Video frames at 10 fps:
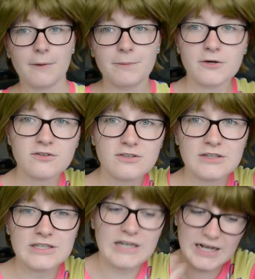But
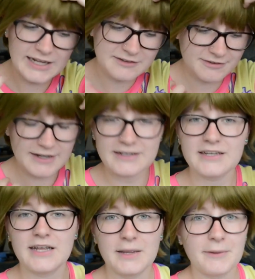personally, I
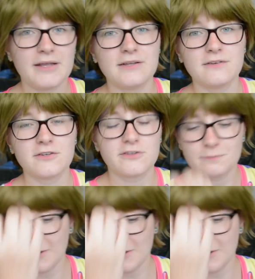find it a bit easier,